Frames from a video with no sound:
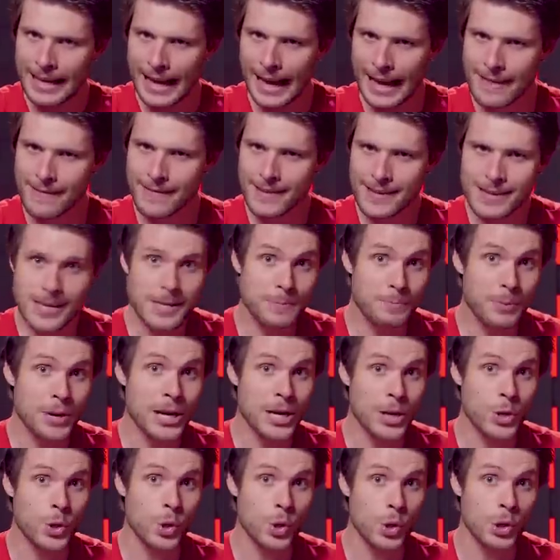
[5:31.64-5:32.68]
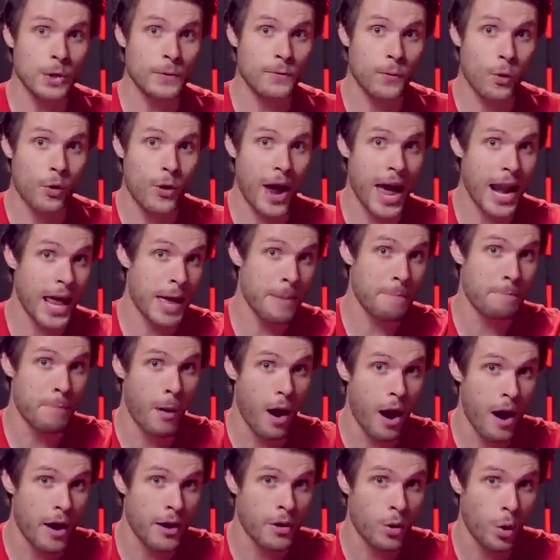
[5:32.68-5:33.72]
And this is pretty cool for at a
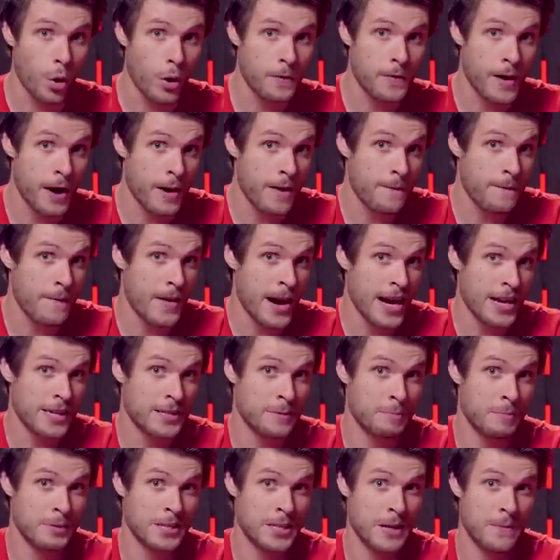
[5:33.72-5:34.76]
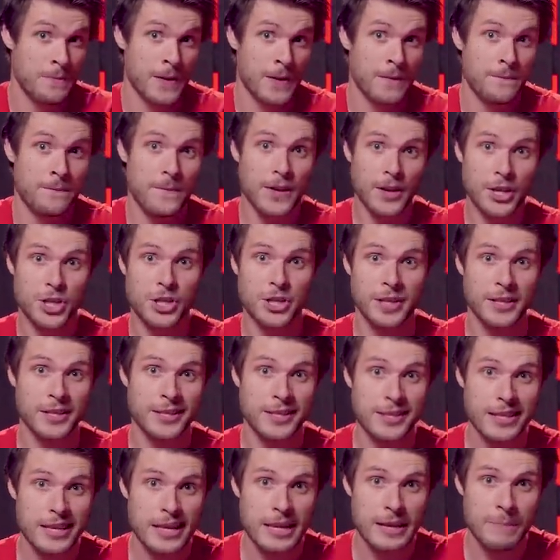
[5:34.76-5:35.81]
bar or very, very specific fictional
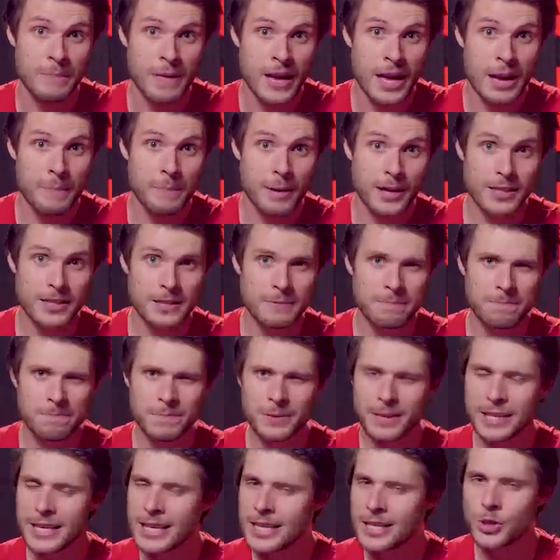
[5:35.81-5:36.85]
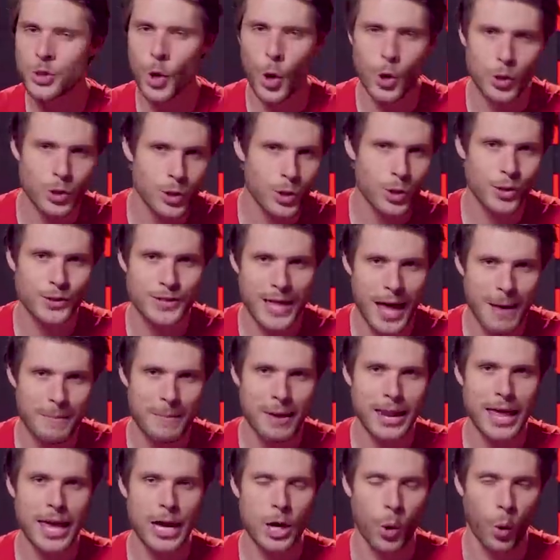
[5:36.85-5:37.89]
scene, but please don't use them
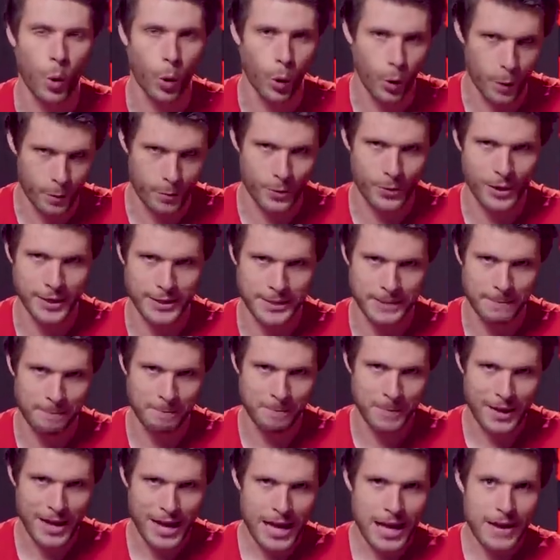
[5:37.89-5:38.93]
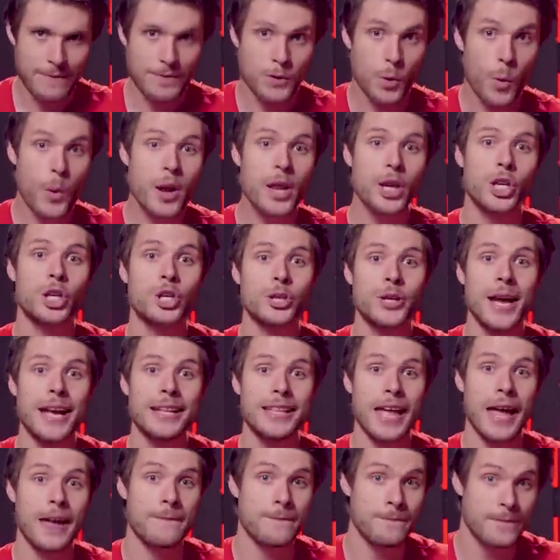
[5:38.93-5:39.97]
in a corporate. If you want to
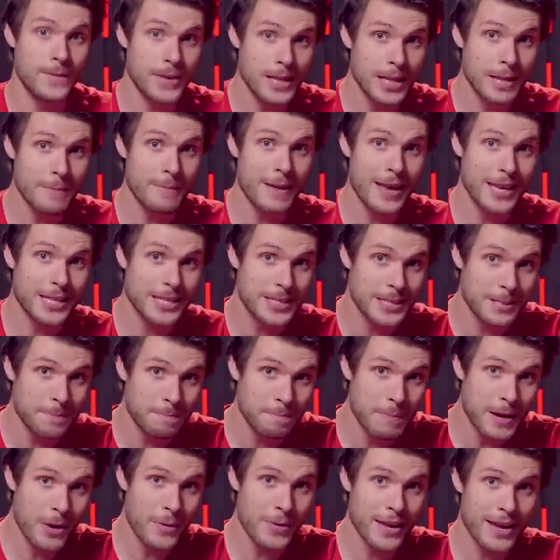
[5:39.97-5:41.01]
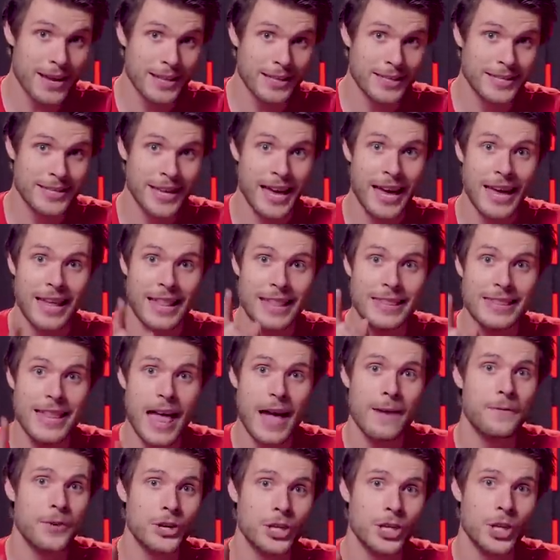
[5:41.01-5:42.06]
create a film experience,
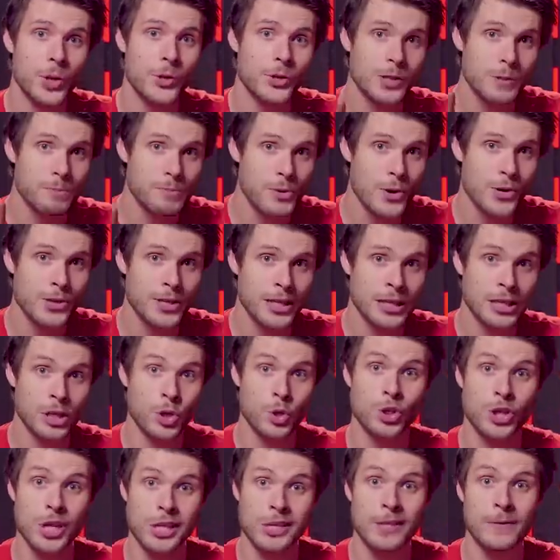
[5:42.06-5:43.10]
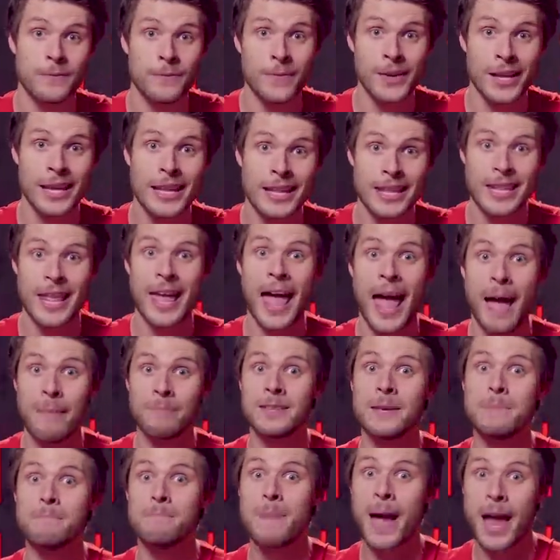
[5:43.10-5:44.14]
never use music to just fill in the
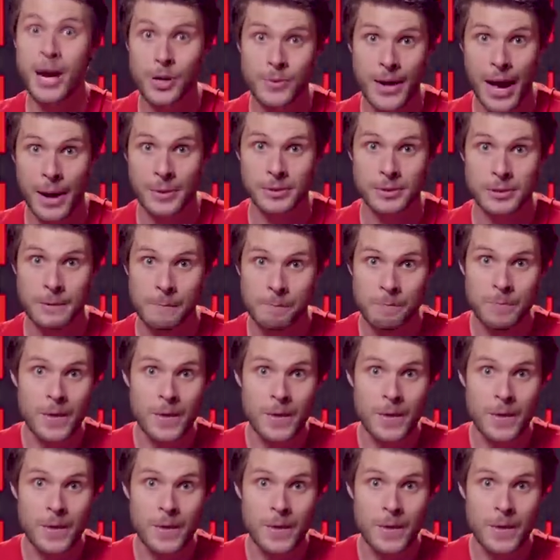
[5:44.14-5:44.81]
empty background.